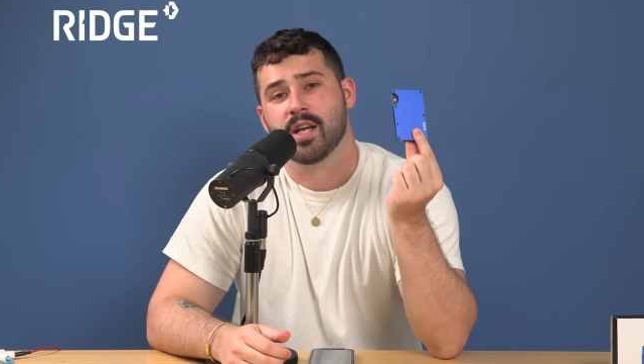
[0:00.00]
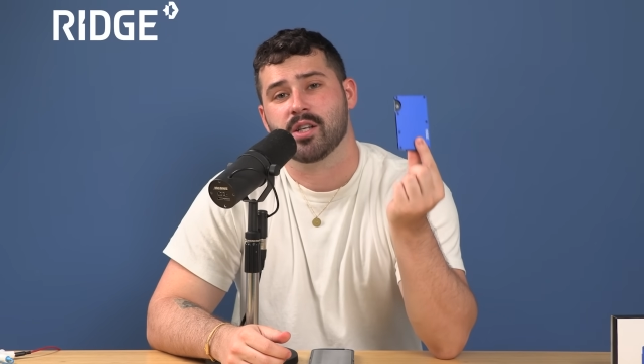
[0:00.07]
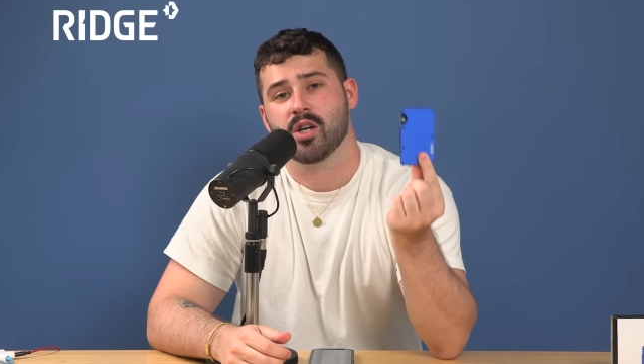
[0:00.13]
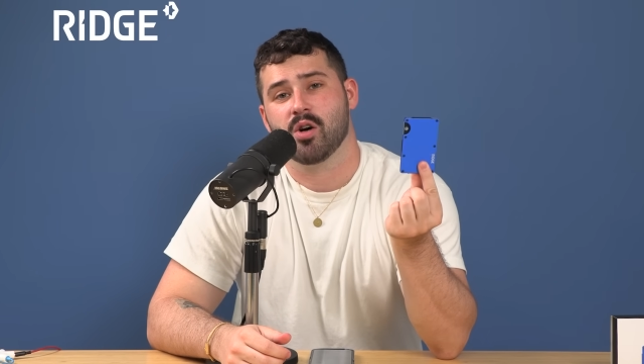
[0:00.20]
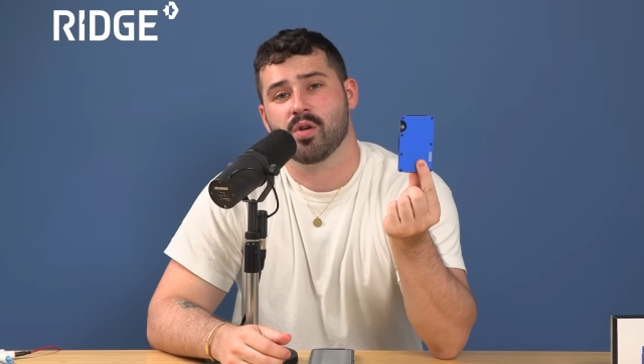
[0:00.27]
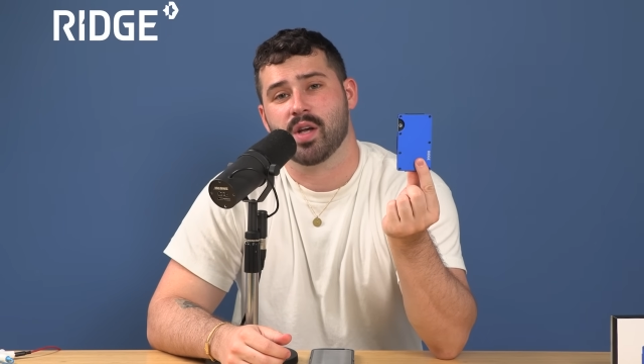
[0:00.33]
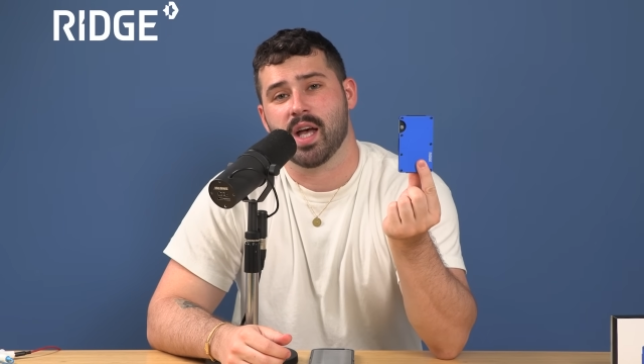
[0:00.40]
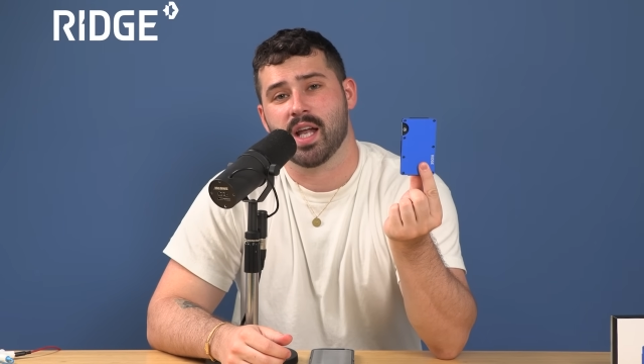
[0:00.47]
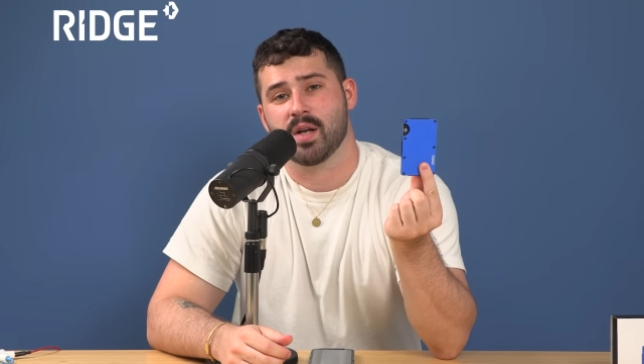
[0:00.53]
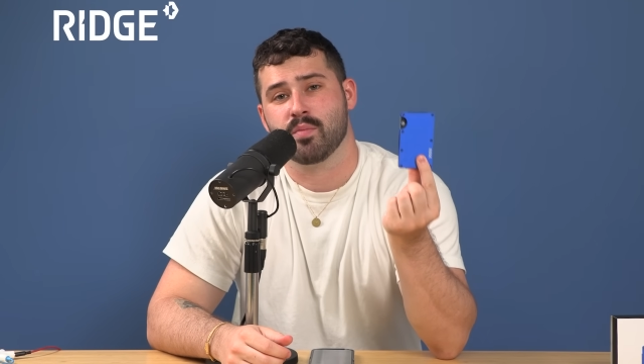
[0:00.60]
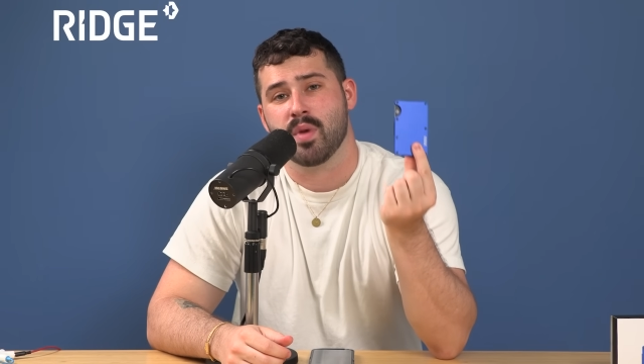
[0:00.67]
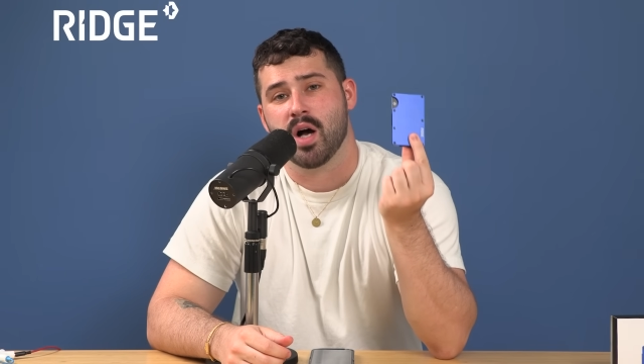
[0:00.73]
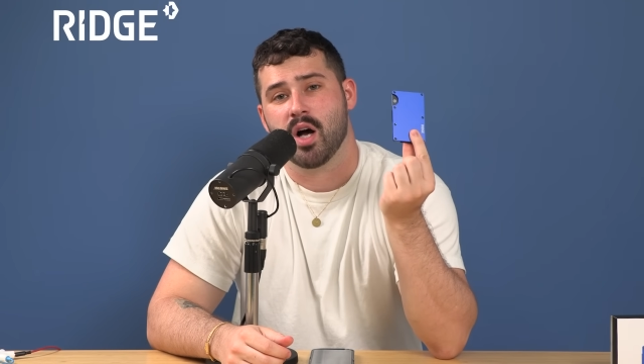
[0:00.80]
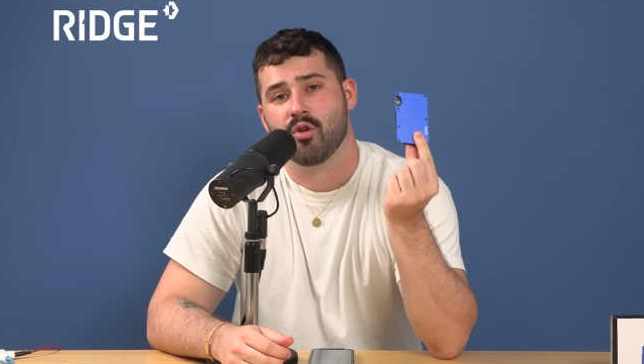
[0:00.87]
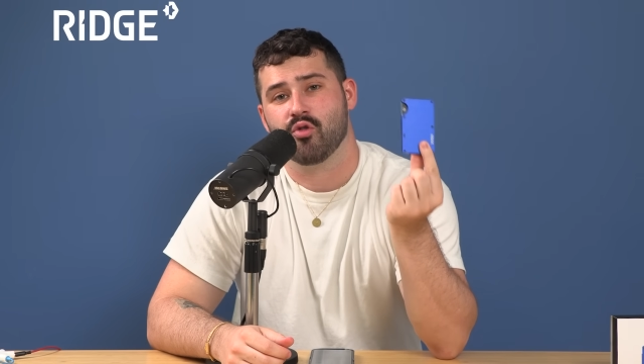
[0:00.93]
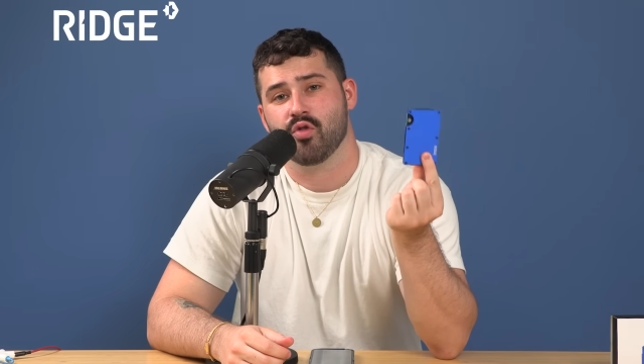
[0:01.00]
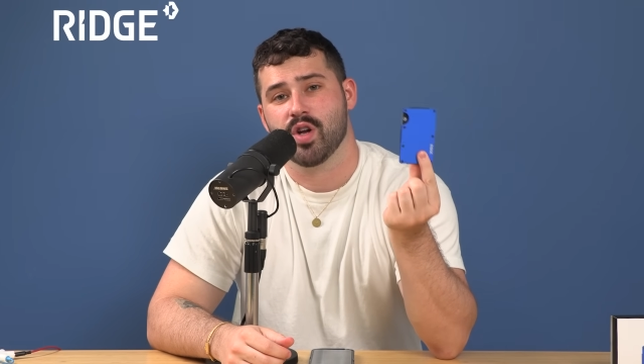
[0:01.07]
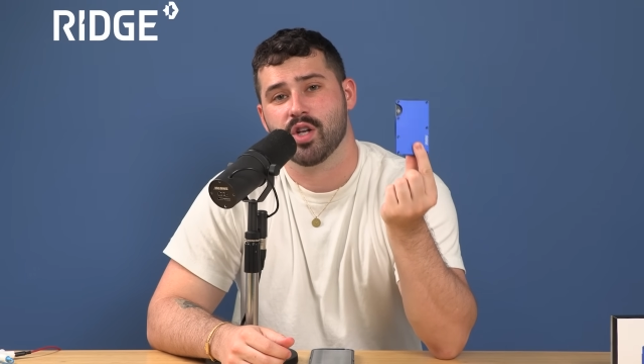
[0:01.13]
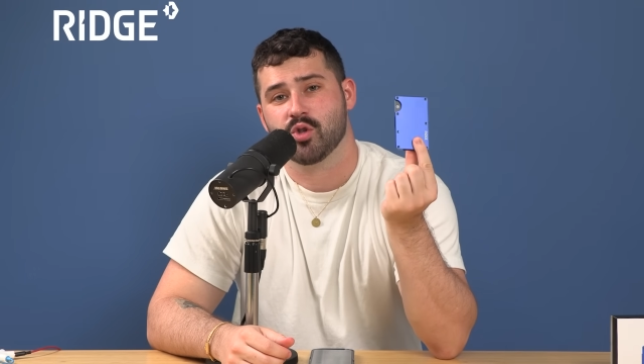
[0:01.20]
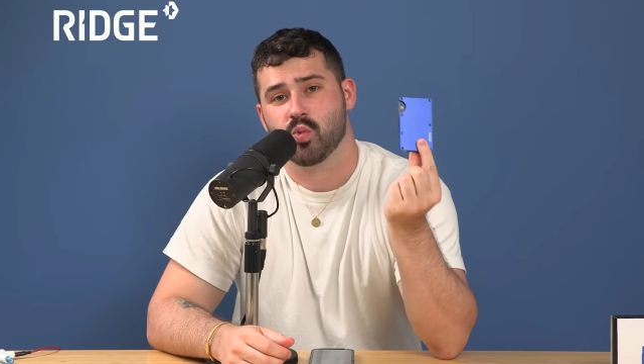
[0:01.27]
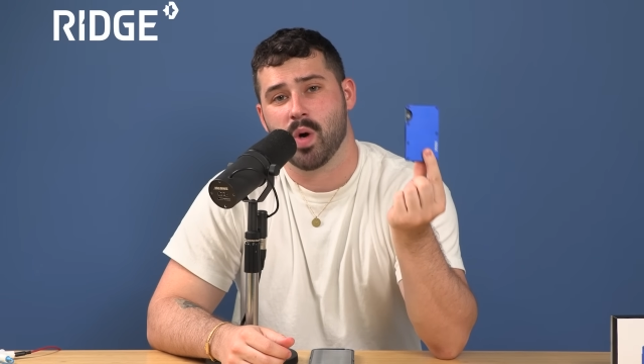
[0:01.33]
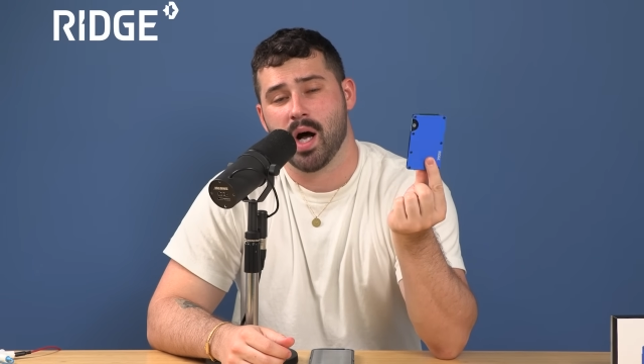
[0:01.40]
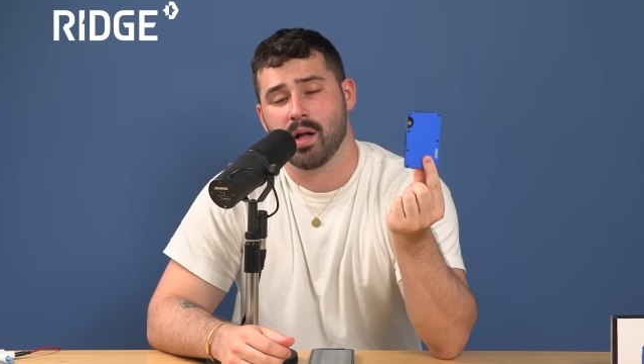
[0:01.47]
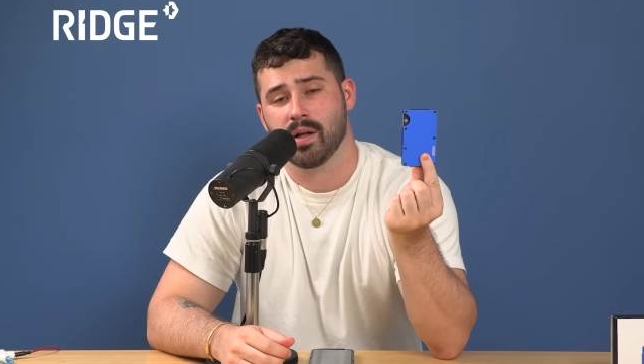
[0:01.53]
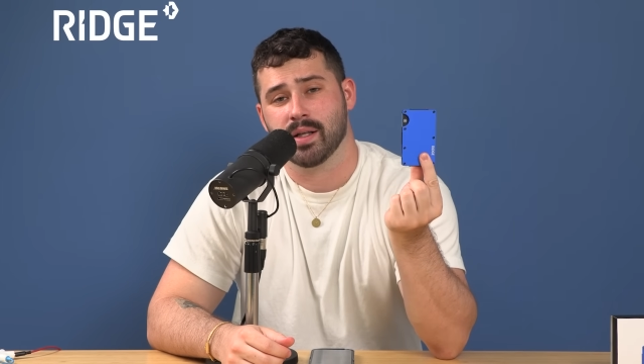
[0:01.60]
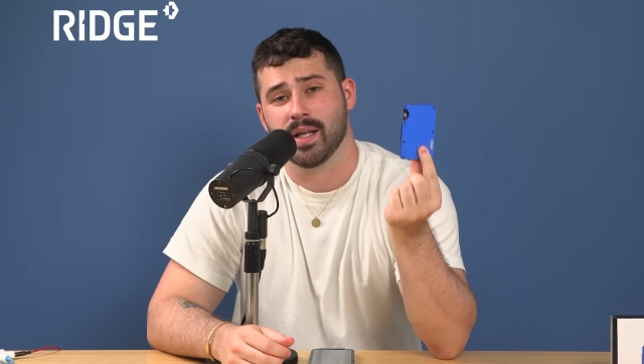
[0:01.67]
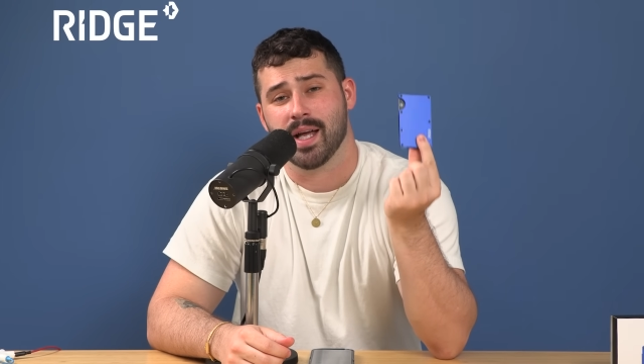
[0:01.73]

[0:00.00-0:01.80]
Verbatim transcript: and go get him a Ridge wallet.